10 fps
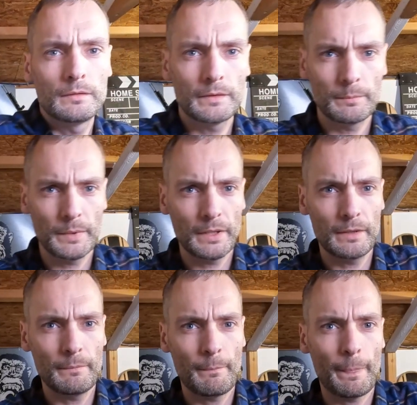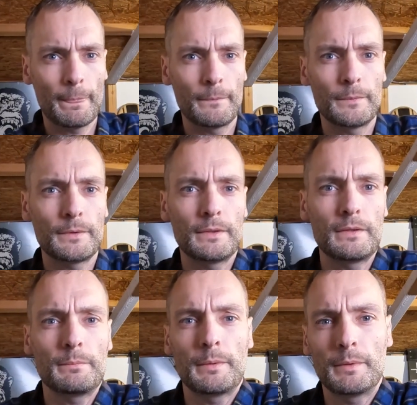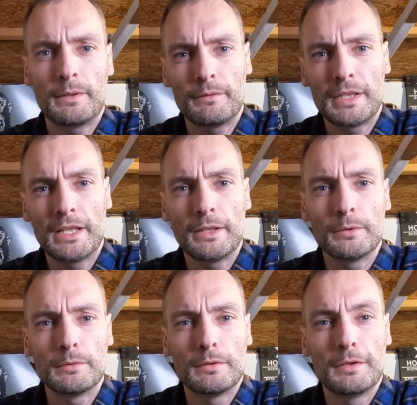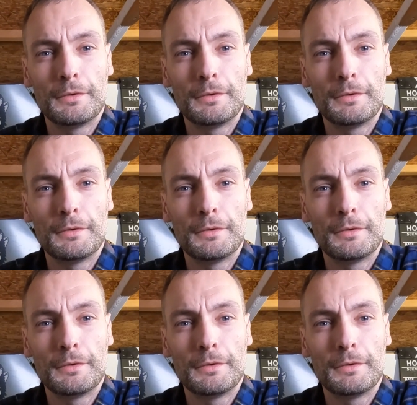that better? Or does it just make me look really ill?